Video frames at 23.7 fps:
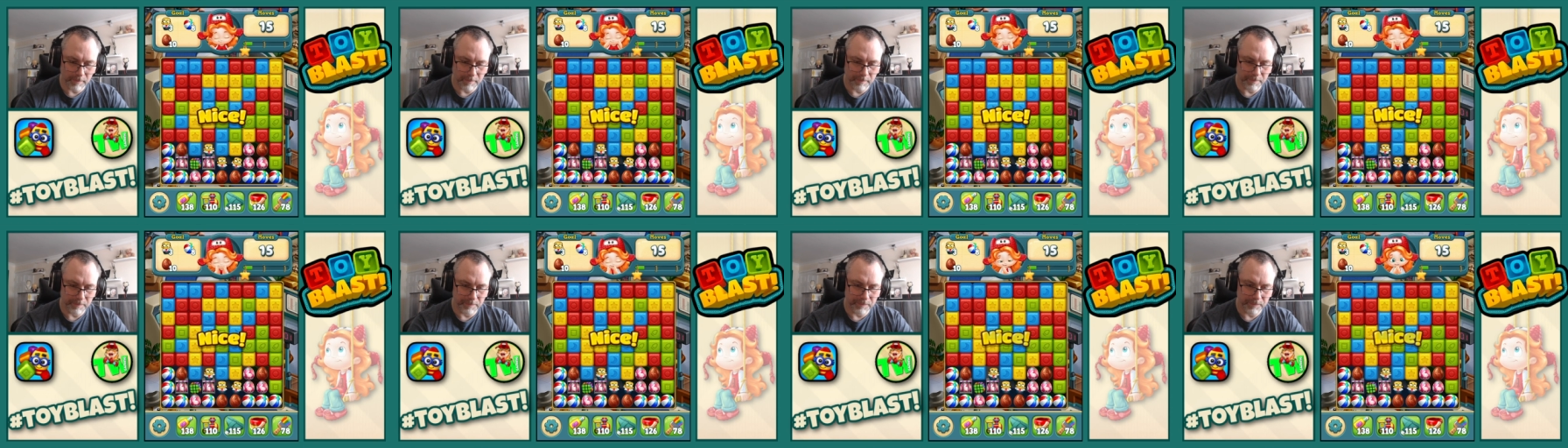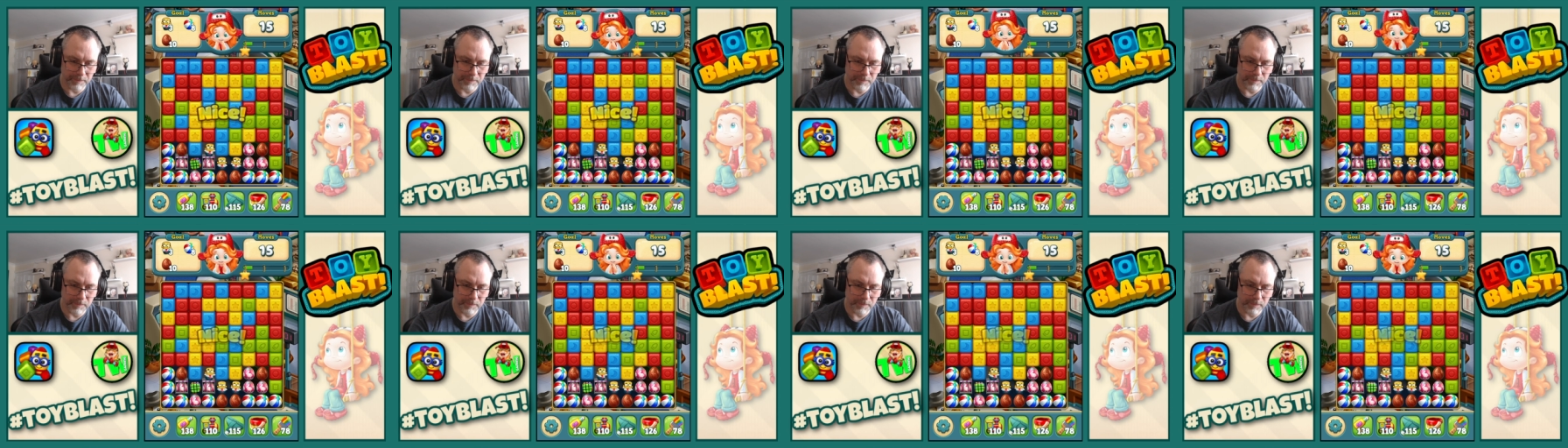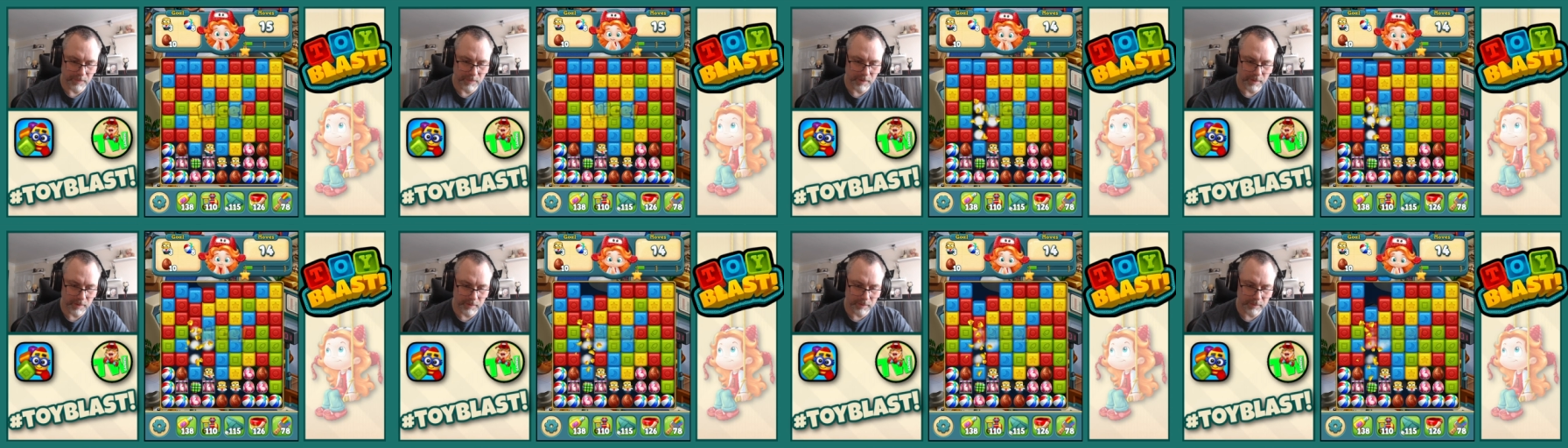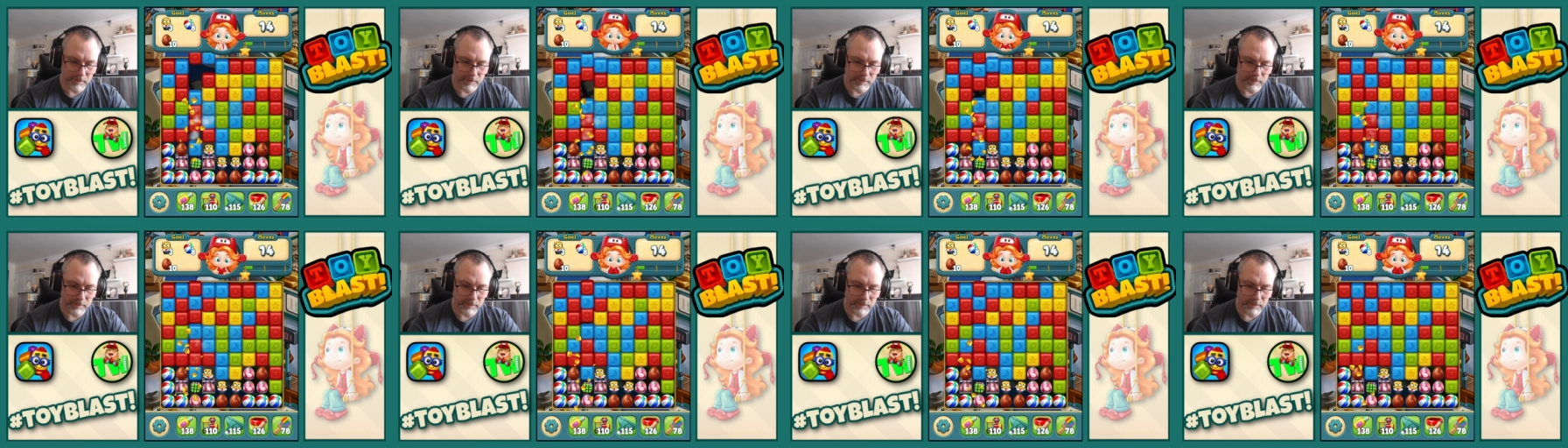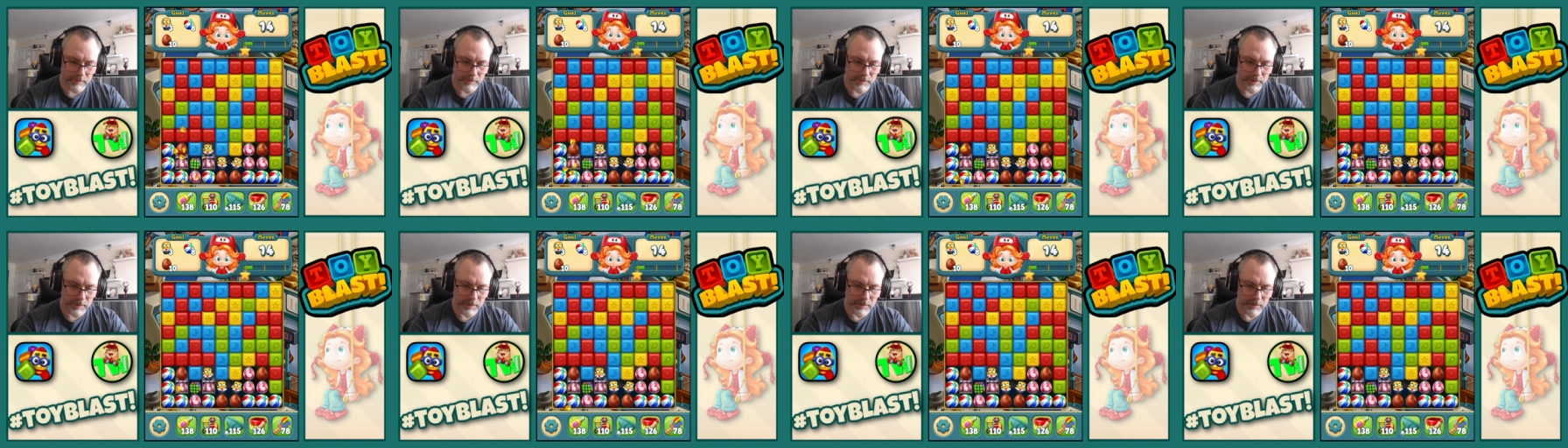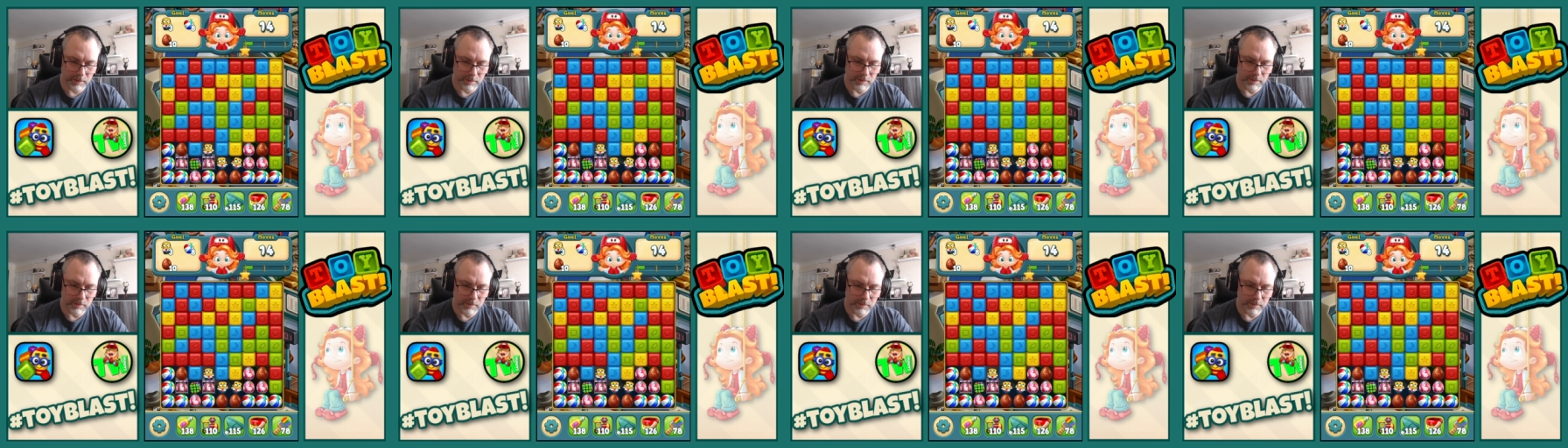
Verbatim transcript: Thank you.